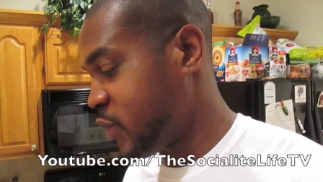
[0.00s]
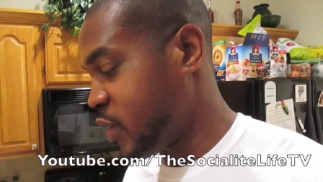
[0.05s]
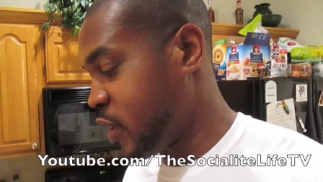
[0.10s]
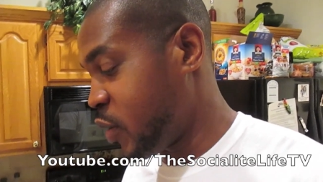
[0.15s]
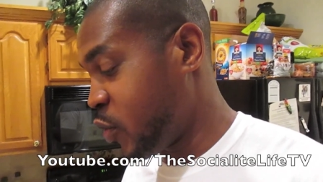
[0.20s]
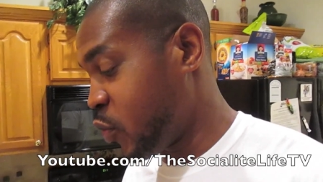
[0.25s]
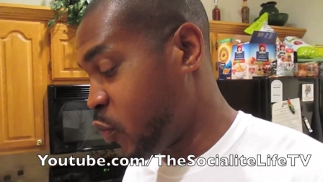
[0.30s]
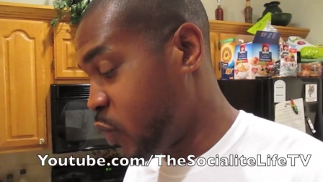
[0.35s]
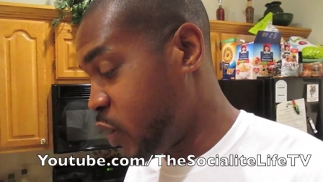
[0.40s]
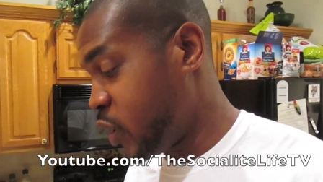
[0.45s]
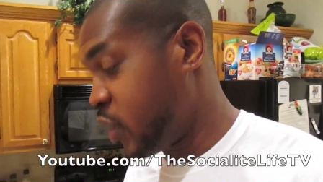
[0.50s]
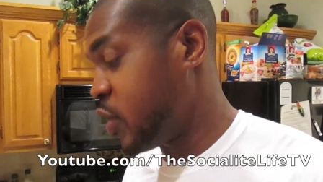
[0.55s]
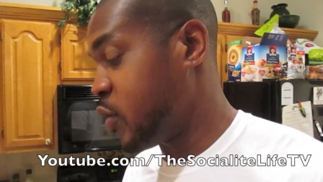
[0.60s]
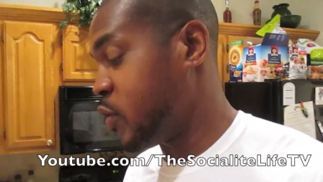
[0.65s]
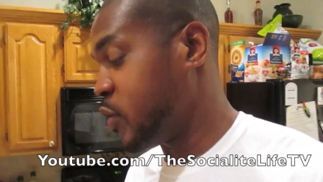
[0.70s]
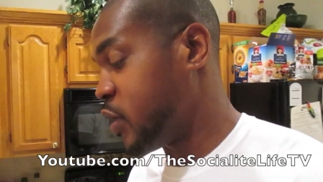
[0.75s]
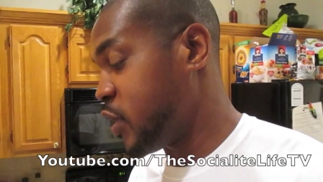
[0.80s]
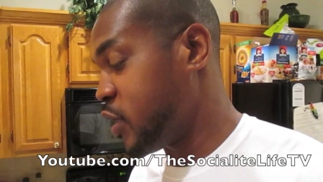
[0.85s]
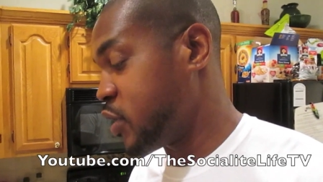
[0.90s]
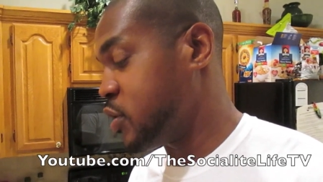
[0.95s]
It
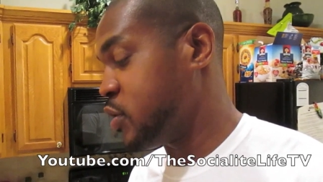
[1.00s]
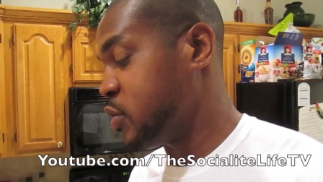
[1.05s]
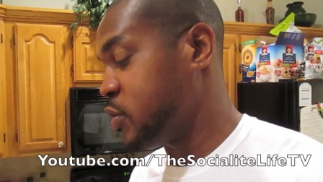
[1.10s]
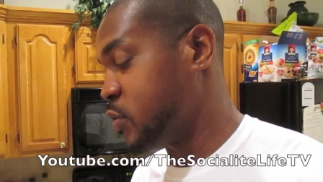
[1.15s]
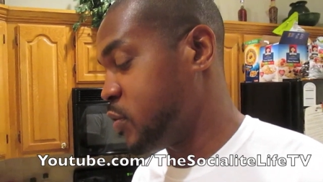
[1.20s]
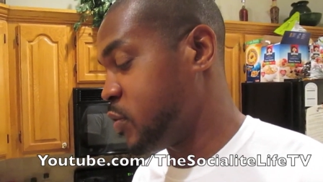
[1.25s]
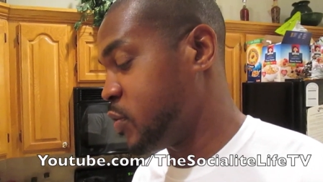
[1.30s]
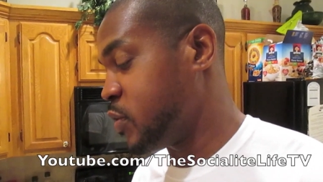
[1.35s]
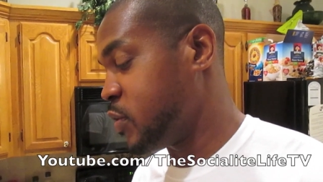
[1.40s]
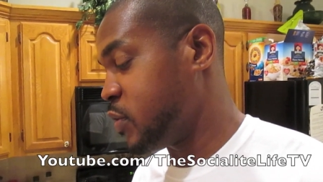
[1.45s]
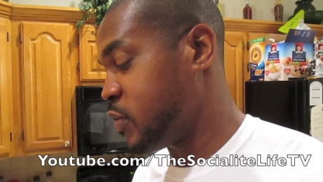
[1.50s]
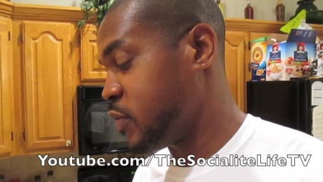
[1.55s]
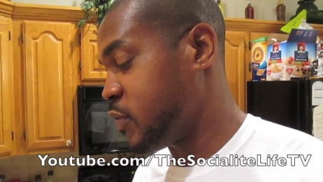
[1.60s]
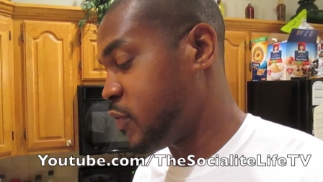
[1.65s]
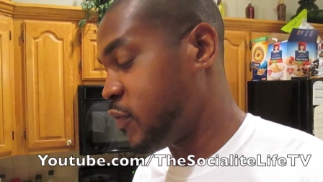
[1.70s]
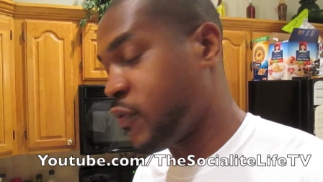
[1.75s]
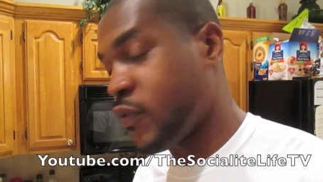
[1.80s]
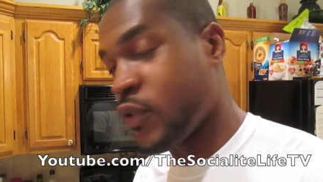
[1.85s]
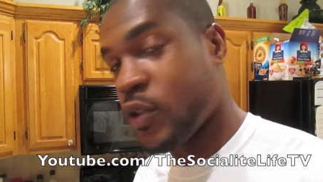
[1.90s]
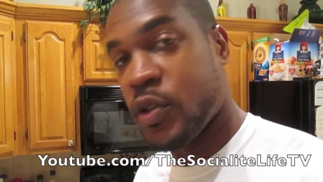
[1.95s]
will get you
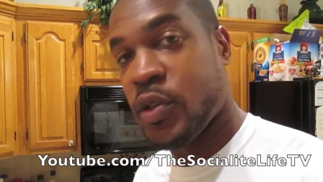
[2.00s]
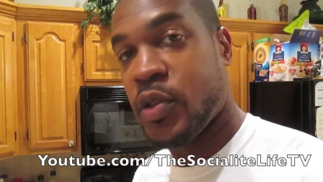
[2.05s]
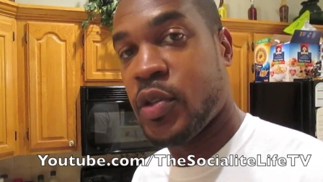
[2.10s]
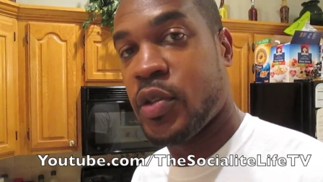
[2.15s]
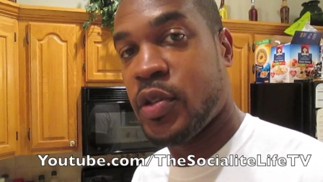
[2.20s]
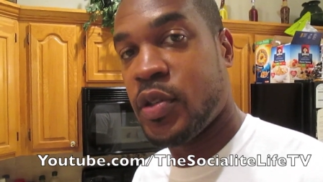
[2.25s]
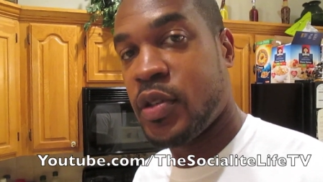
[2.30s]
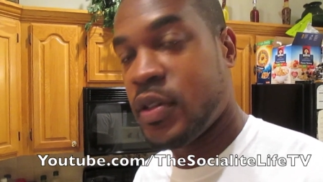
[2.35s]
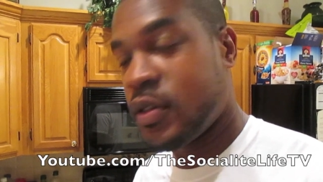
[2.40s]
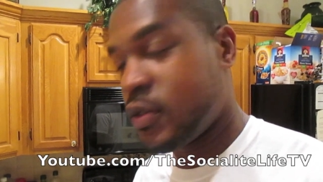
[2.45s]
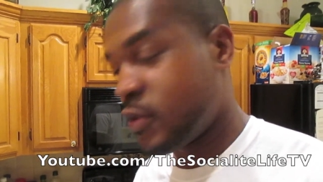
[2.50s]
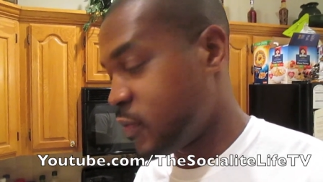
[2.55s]
full,